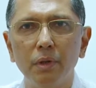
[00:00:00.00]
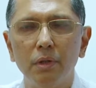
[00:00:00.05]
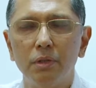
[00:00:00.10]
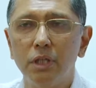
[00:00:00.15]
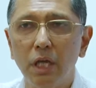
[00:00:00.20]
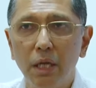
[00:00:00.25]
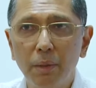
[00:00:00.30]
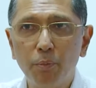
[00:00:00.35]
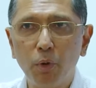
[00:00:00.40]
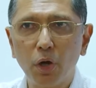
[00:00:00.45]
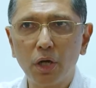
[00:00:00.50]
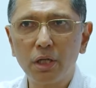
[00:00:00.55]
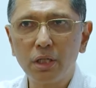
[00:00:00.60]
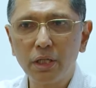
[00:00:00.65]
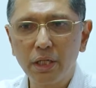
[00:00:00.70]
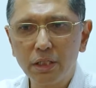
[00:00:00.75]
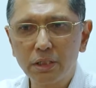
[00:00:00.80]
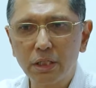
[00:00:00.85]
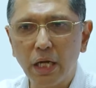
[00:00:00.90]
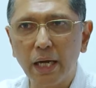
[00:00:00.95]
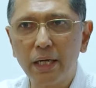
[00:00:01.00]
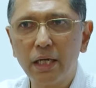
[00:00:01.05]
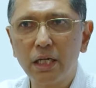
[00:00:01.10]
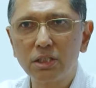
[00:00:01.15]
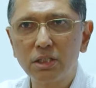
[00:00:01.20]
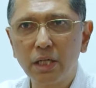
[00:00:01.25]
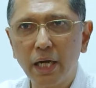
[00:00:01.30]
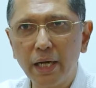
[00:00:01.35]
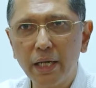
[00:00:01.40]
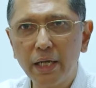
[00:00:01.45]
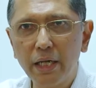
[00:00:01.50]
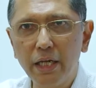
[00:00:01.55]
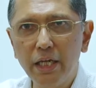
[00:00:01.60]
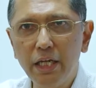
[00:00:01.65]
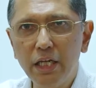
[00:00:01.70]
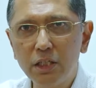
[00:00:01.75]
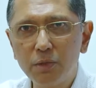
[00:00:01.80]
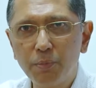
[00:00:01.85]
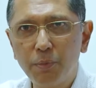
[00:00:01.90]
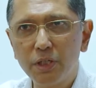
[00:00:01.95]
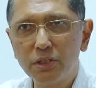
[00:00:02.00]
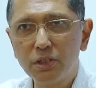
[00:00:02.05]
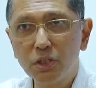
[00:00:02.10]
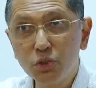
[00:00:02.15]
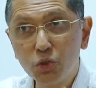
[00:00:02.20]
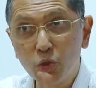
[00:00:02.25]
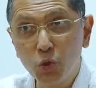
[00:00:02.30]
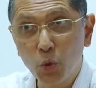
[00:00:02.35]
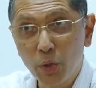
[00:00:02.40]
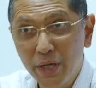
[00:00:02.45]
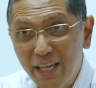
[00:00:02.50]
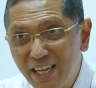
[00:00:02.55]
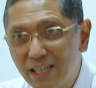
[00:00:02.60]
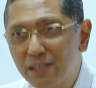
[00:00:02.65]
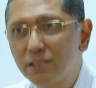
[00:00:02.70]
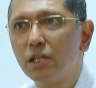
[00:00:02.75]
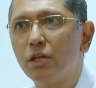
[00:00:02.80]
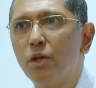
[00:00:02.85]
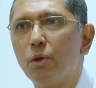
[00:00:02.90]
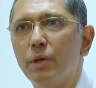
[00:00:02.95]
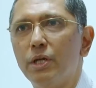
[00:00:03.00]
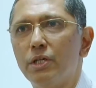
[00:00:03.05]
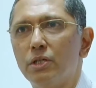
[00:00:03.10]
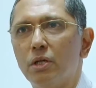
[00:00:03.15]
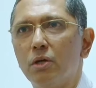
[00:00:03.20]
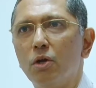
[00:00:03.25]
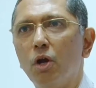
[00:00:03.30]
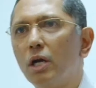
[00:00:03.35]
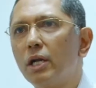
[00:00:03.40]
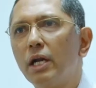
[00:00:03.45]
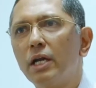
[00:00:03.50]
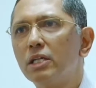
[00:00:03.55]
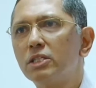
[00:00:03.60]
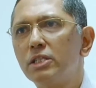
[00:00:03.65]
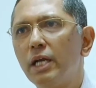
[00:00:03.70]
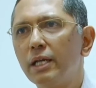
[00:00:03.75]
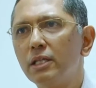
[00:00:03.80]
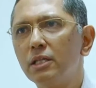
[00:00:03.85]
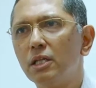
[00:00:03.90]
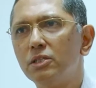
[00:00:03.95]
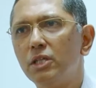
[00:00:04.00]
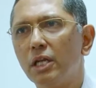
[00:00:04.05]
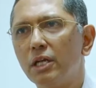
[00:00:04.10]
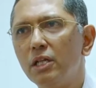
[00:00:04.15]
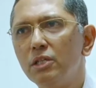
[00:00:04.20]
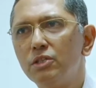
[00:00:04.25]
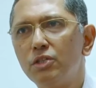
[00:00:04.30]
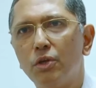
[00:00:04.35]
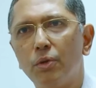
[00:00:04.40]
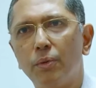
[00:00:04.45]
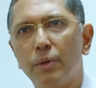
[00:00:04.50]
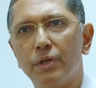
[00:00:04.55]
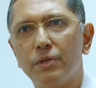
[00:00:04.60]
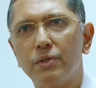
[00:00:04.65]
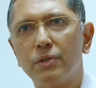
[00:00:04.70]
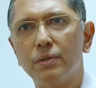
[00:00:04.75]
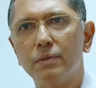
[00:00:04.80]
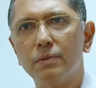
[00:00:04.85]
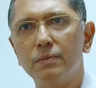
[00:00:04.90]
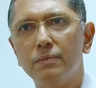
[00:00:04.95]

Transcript: The important thing is understanding each person's unique situation, not understanding the general situation.